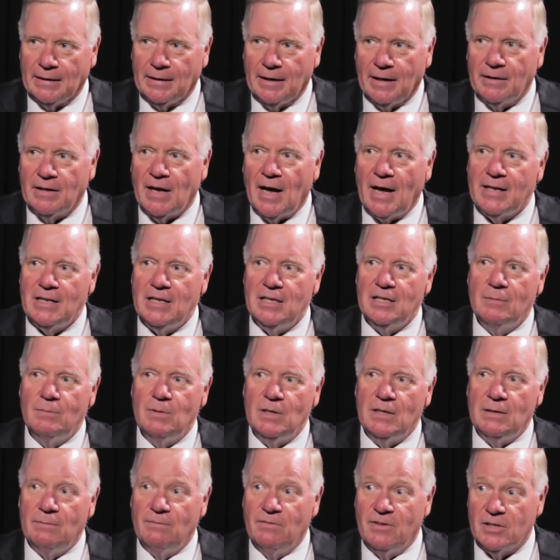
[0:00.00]
and I need to
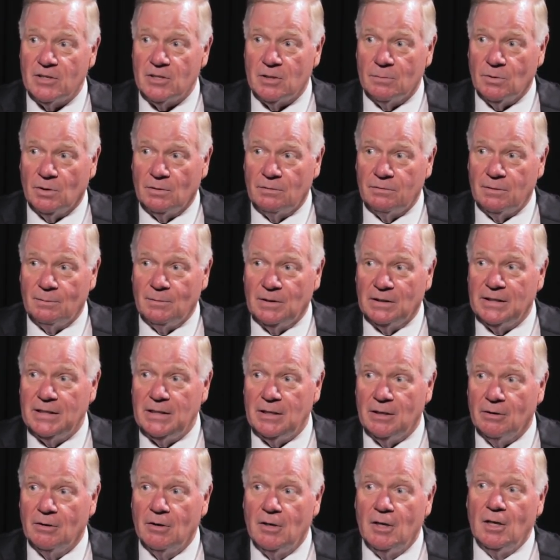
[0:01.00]
be visible from a
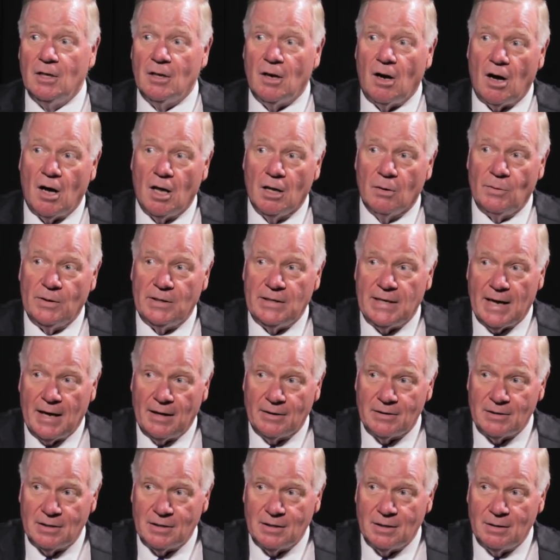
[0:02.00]
leader all the way
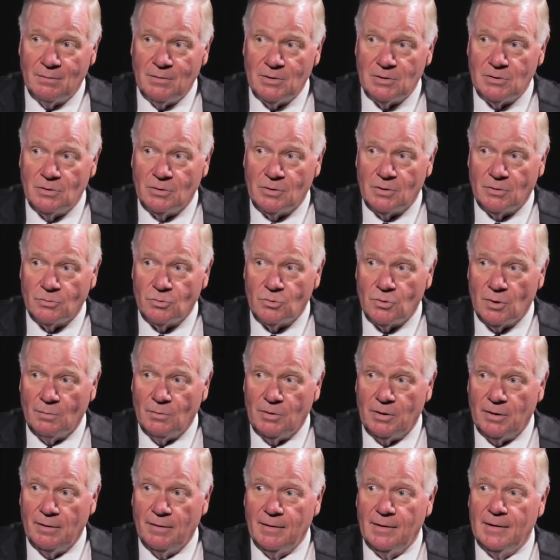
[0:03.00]
down to an individual
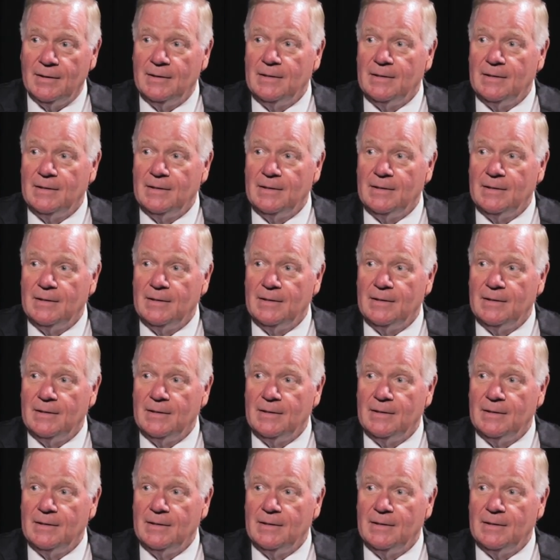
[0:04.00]
contributor.